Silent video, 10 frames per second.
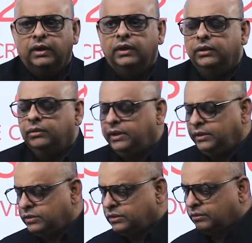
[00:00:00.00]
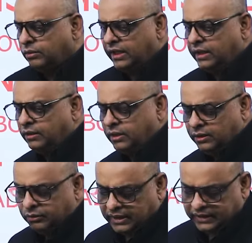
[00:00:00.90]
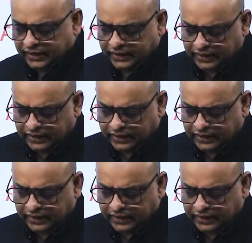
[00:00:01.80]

You need to do one and only one thing.